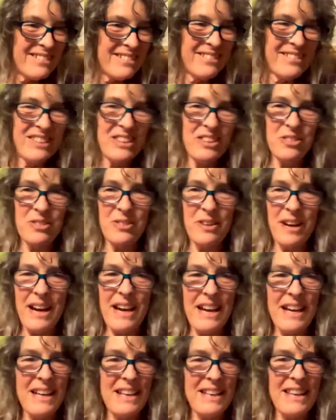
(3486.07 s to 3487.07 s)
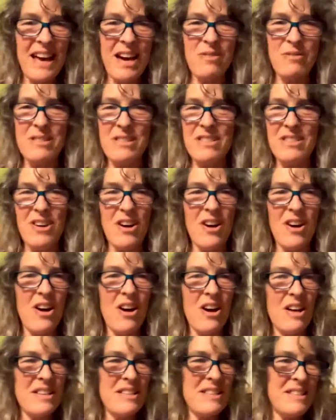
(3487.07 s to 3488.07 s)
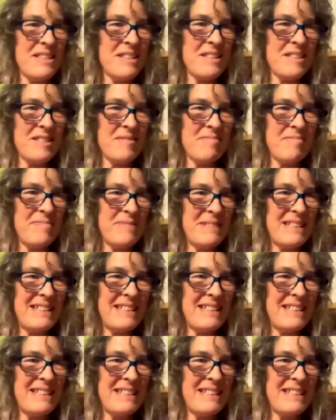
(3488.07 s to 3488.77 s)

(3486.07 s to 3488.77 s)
Well, great. That was awesome. awesome.